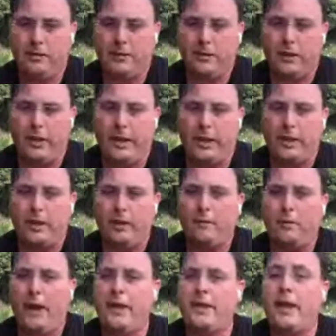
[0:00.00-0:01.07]
Like,
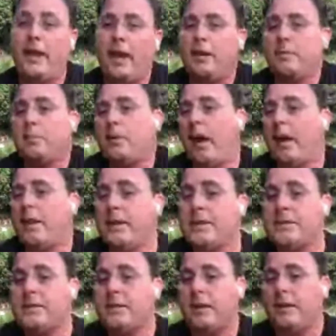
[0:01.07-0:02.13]
and this
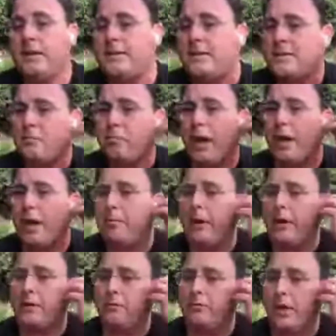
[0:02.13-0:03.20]
is a
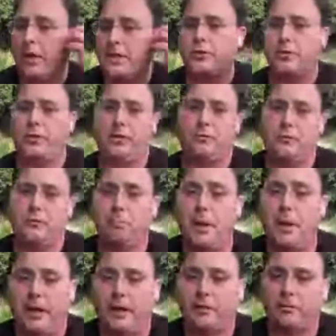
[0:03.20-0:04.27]
byproduct of history for
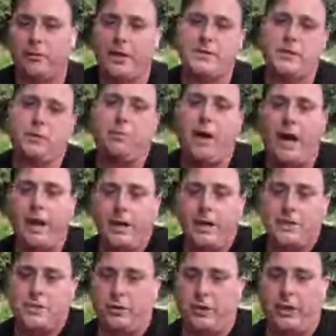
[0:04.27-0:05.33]
me, right? So my
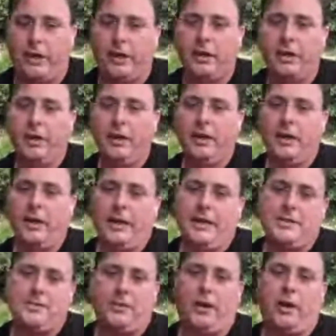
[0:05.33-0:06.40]
history
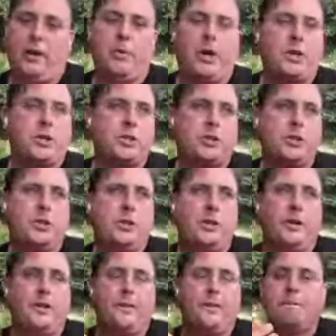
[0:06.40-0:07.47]
is very much
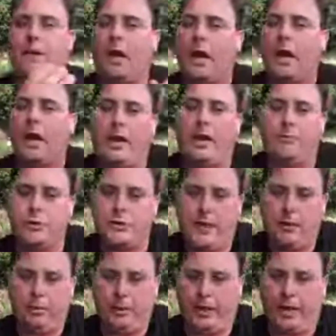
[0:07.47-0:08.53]
Iverson
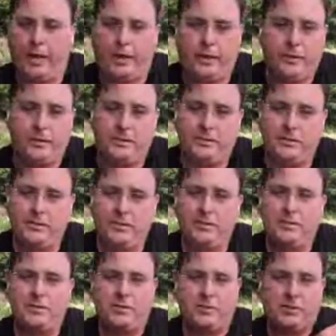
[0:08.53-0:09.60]
APL
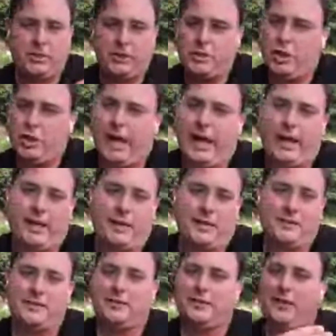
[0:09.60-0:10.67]
to J
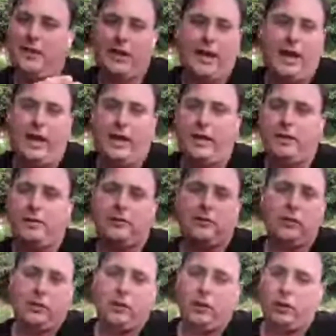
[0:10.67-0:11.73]
to K to
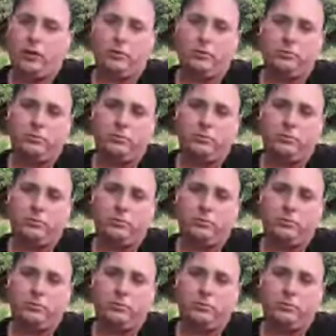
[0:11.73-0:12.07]
Q.